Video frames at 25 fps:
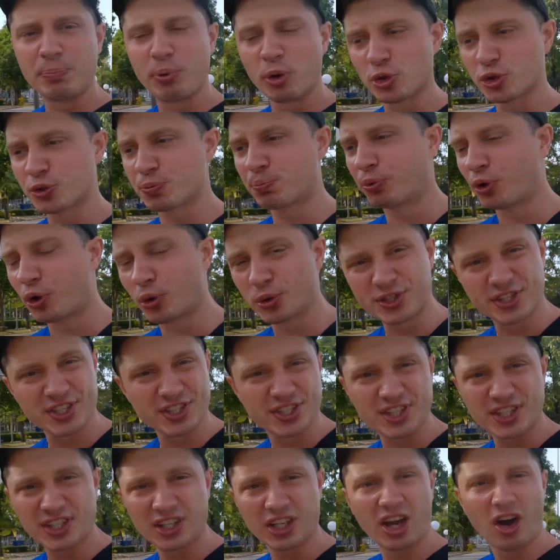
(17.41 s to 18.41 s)

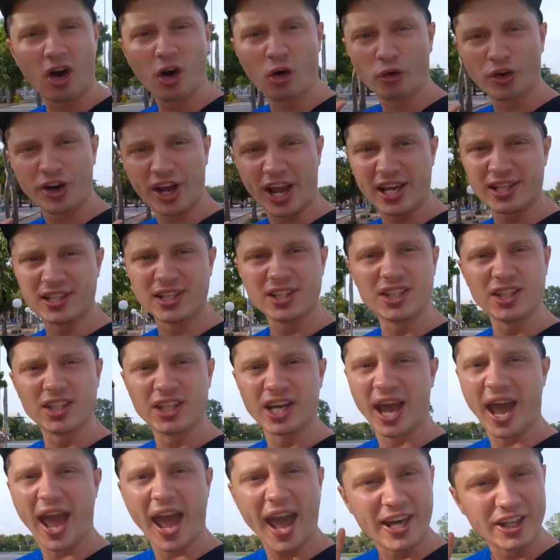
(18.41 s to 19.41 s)
post-processing or
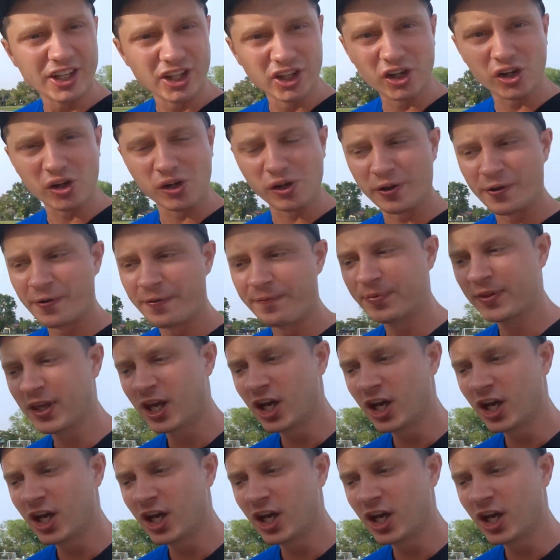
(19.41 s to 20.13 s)
editing at all.